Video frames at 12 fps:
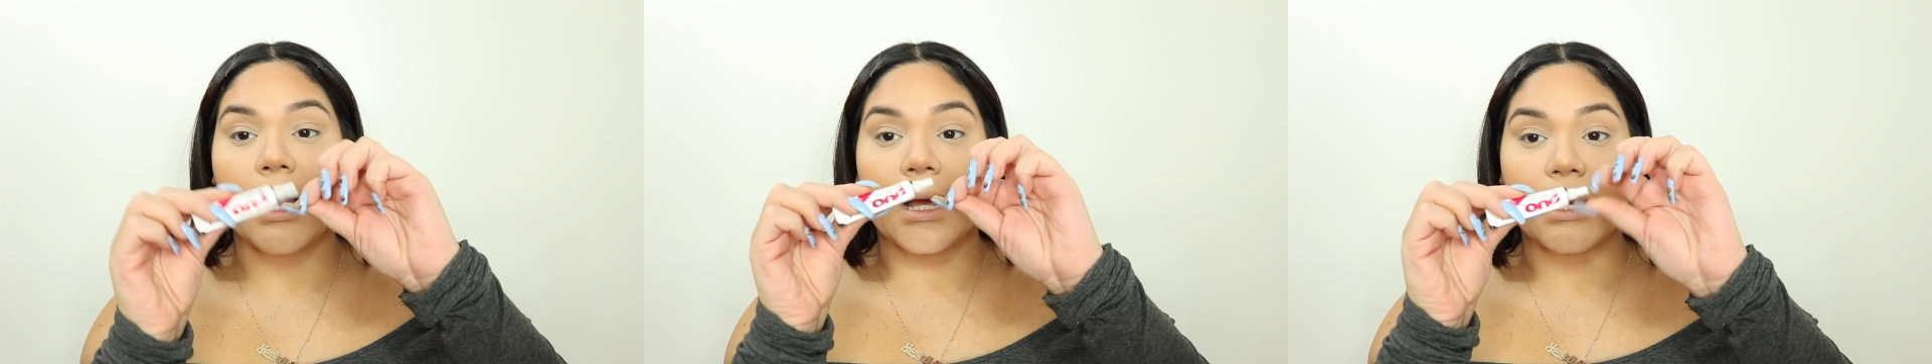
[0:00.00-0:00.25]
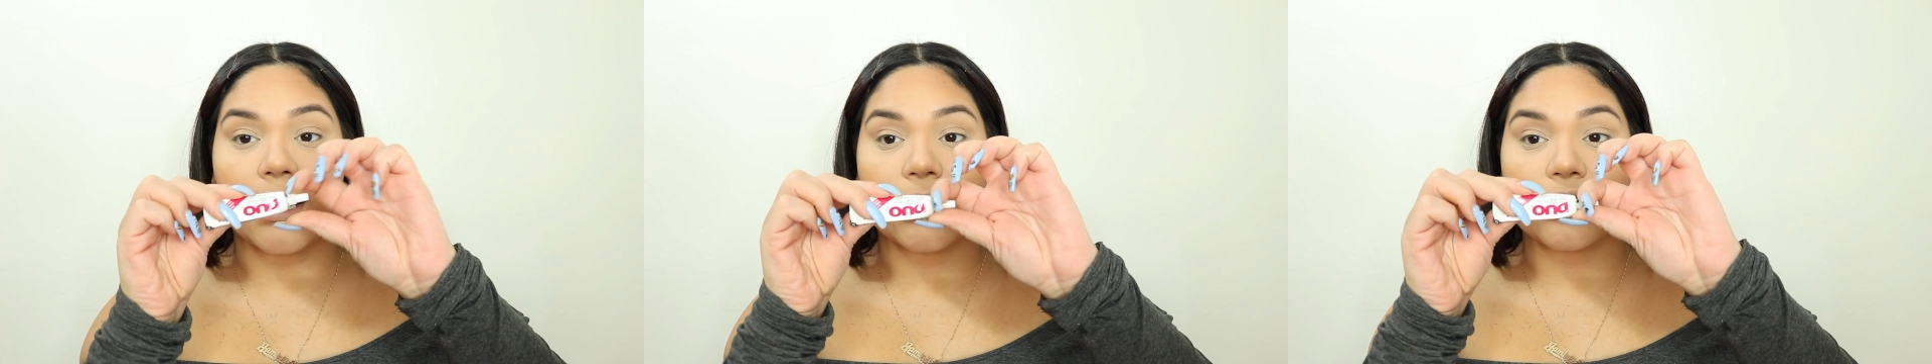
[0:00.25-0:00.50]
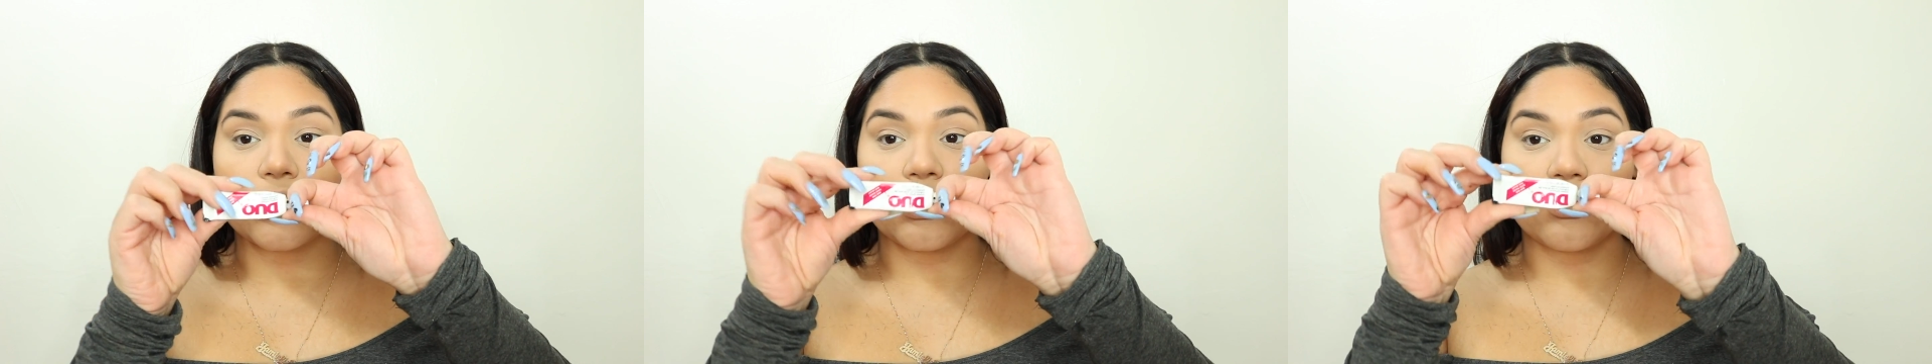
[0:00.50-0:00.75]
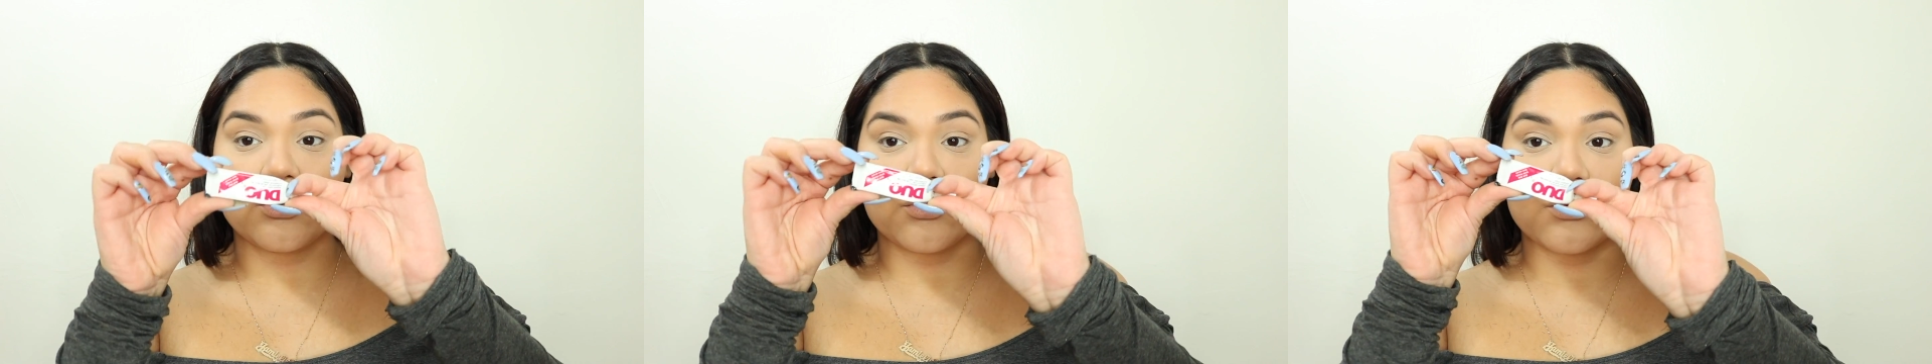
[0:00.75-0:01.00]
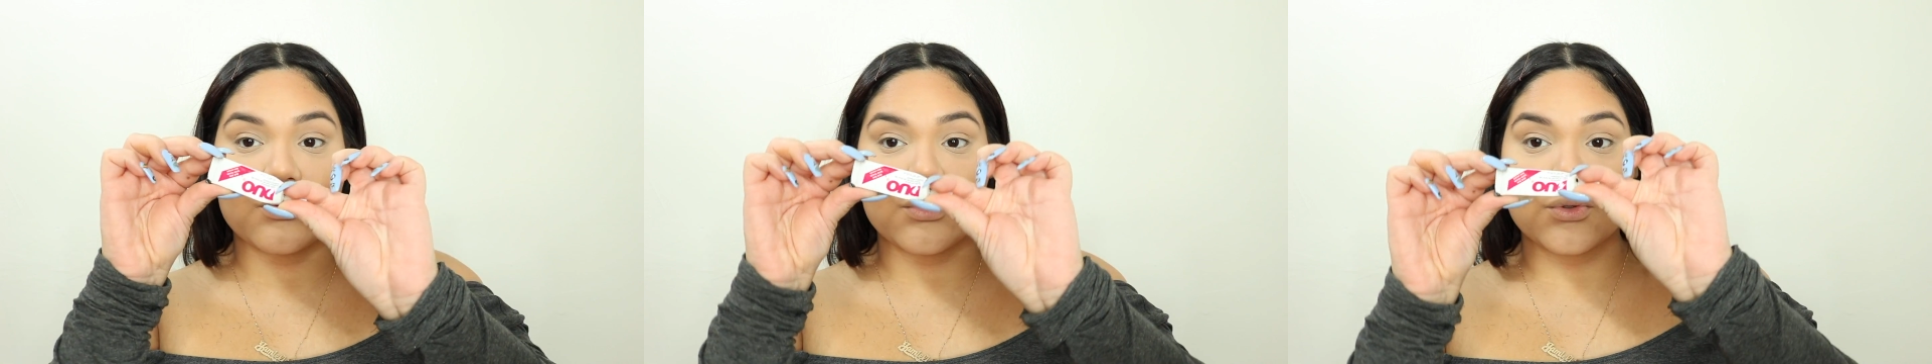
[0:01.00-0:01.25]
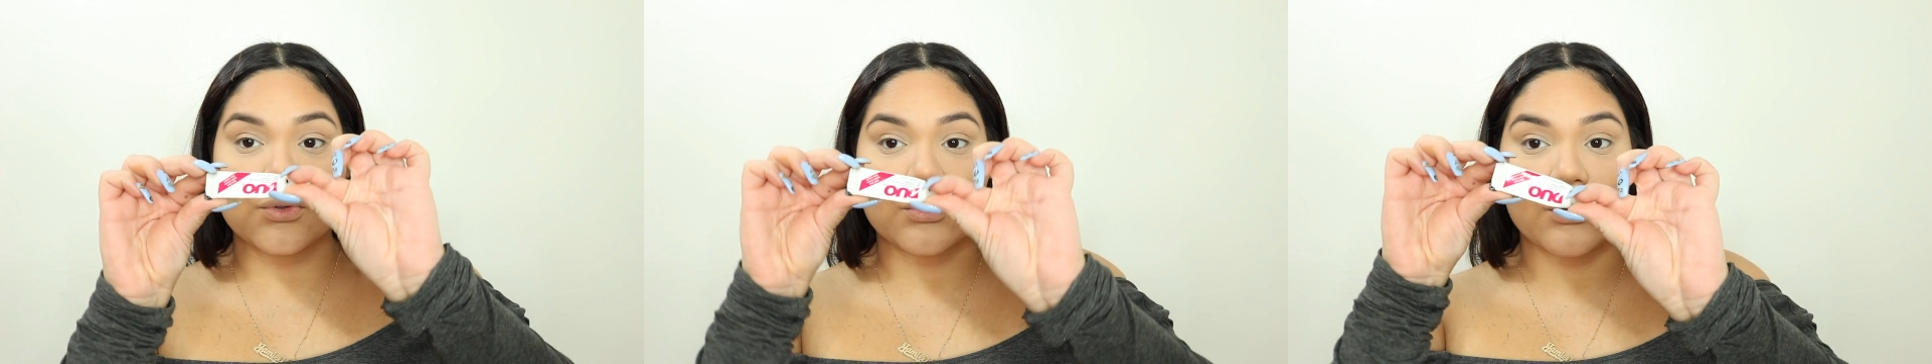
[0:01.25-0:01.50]
I like to
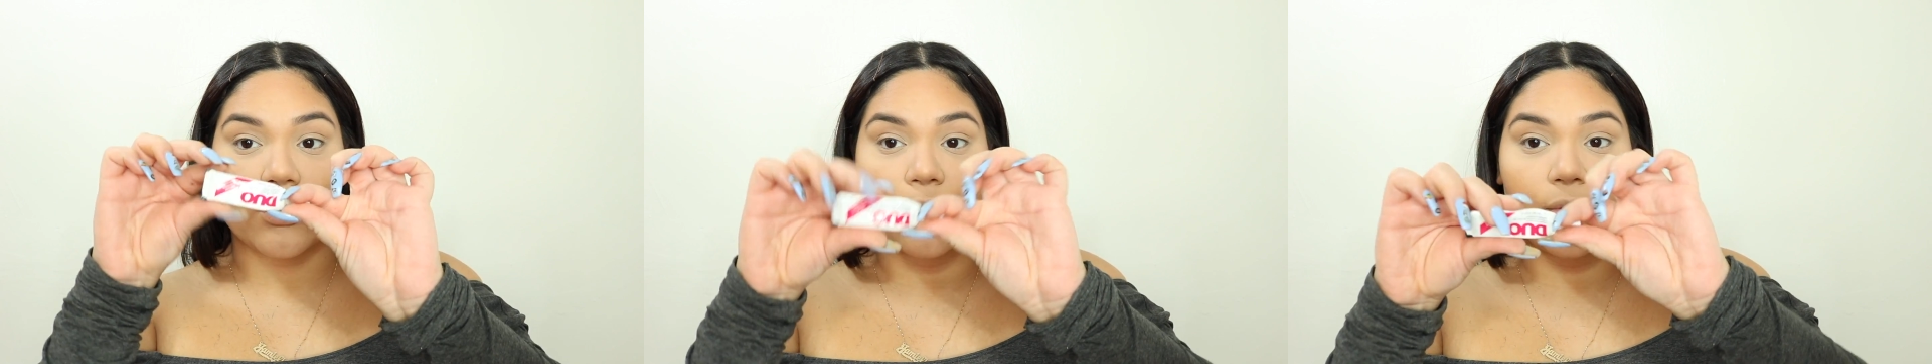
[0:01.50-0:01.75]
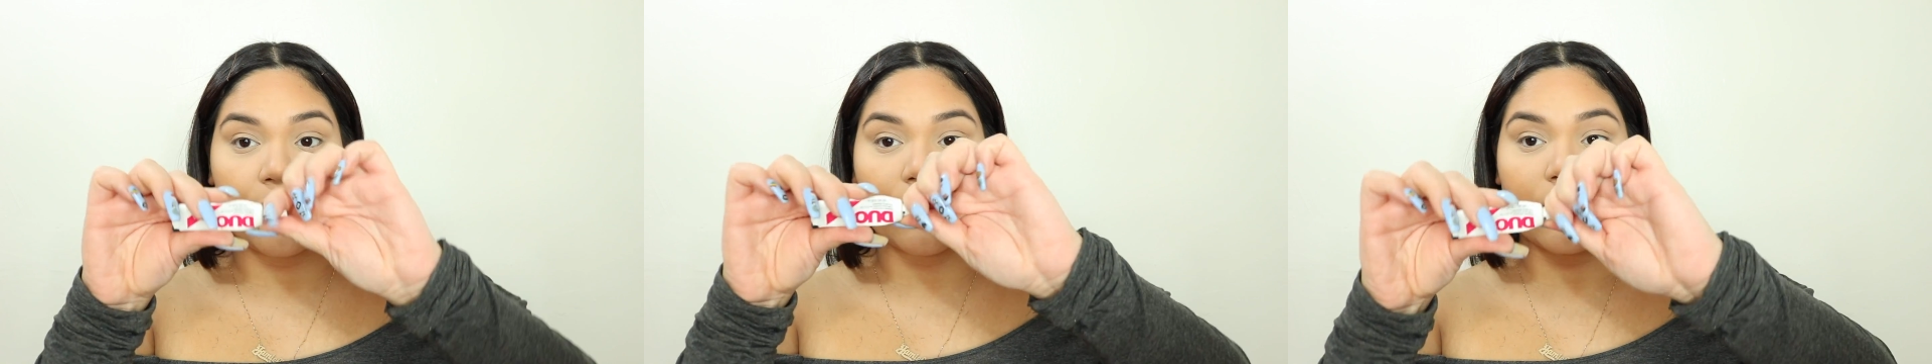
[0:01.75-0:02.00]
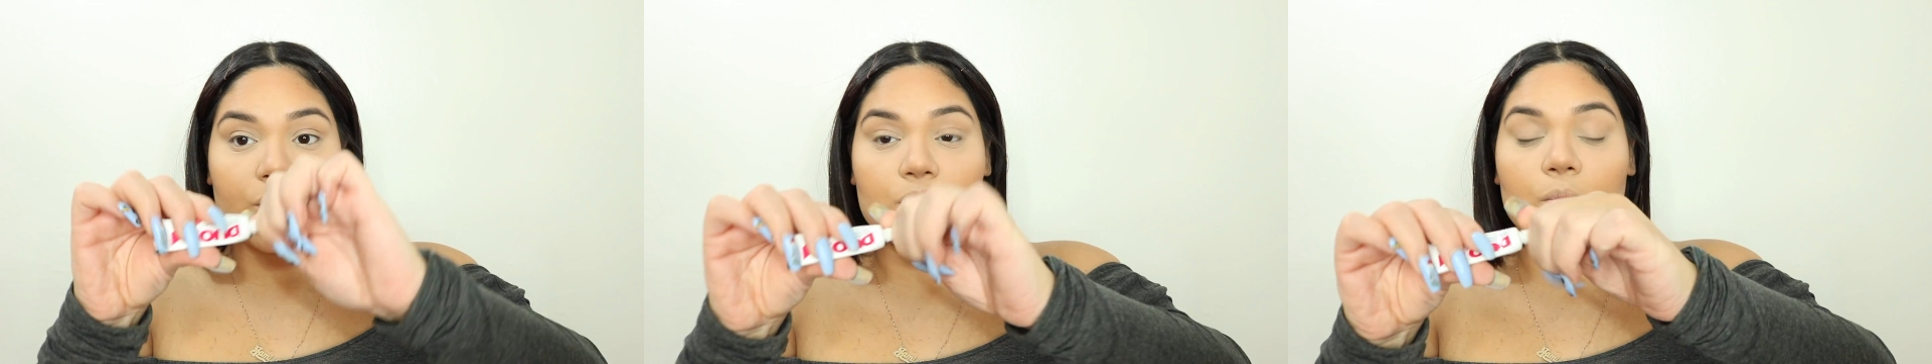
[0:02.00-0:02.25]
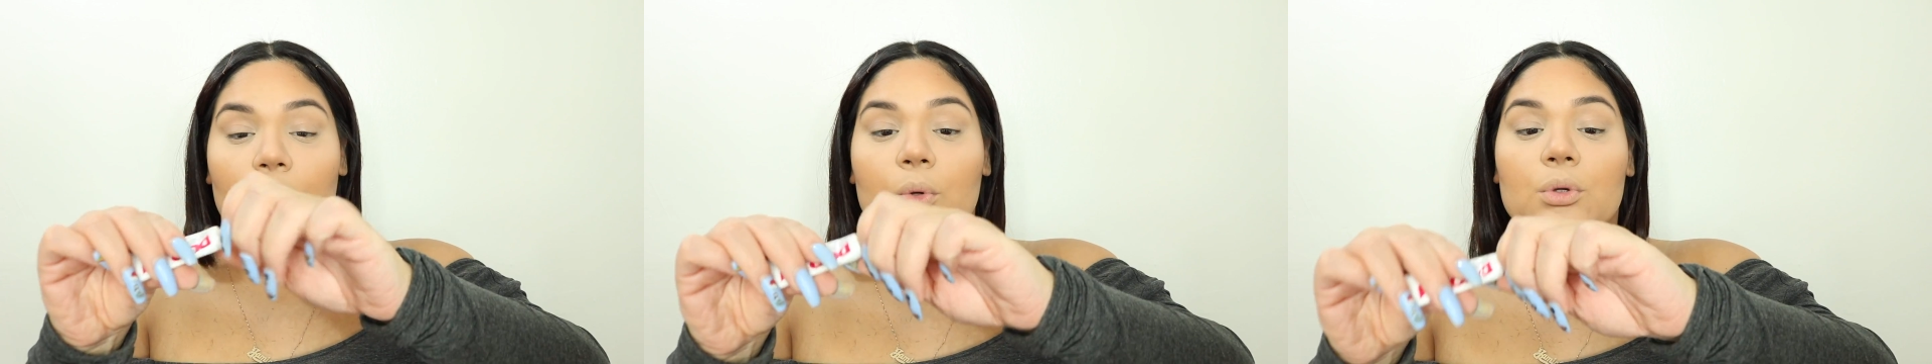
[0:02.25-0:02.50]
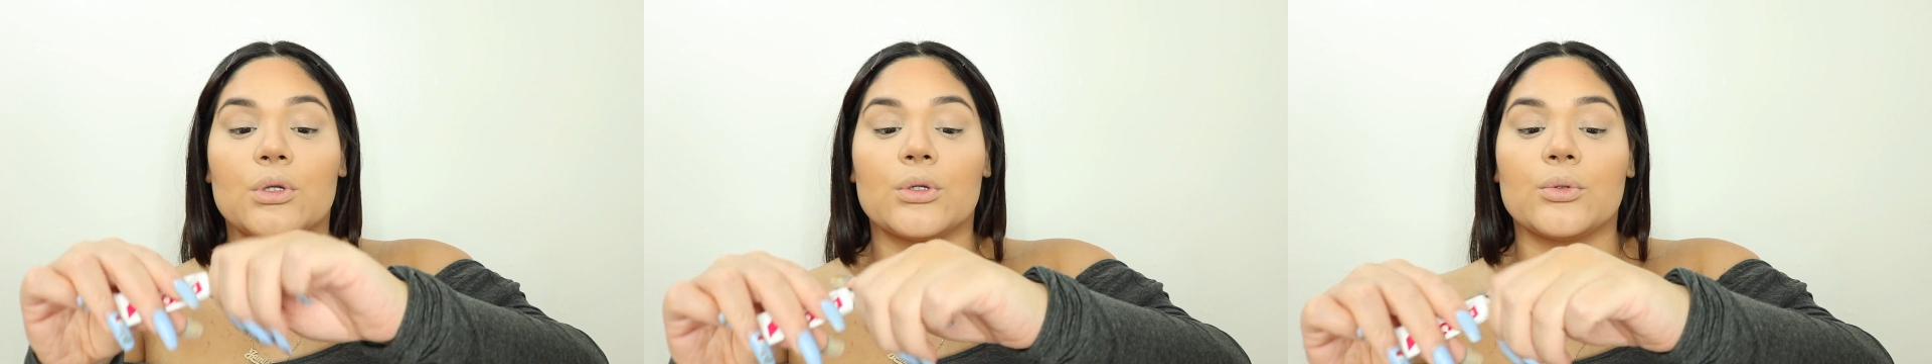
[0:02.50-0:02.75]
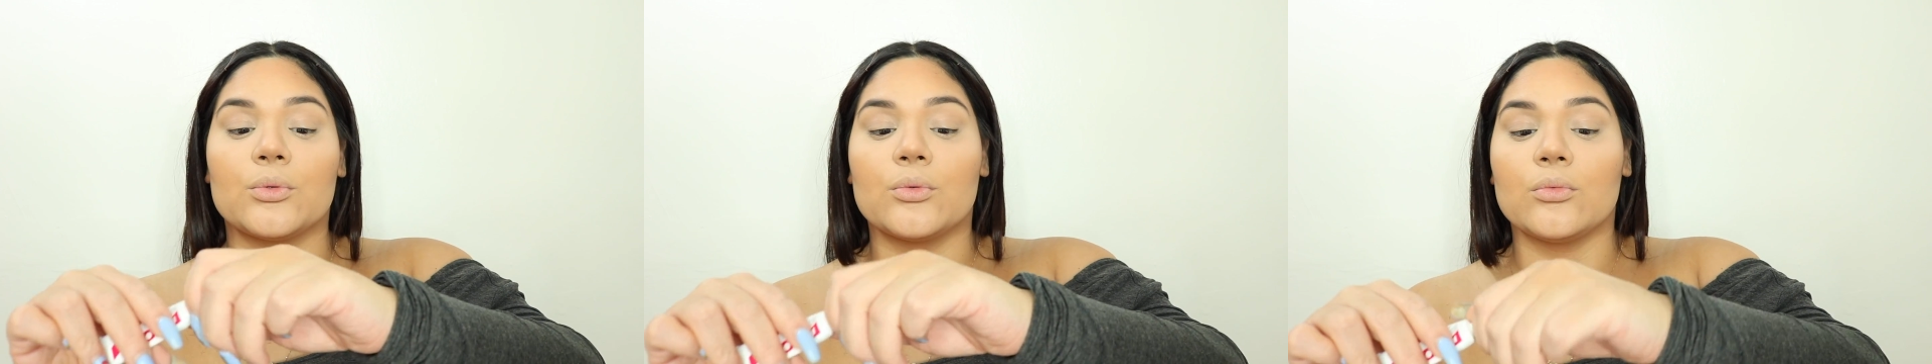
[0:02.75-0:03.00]
use the Duo
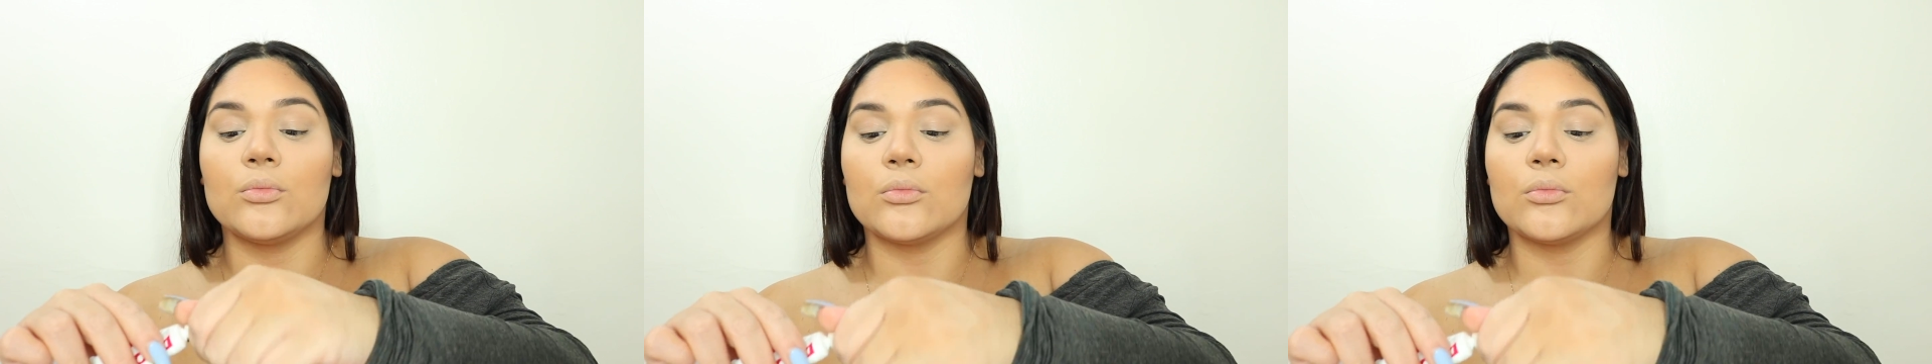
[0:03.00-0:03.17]
Glue,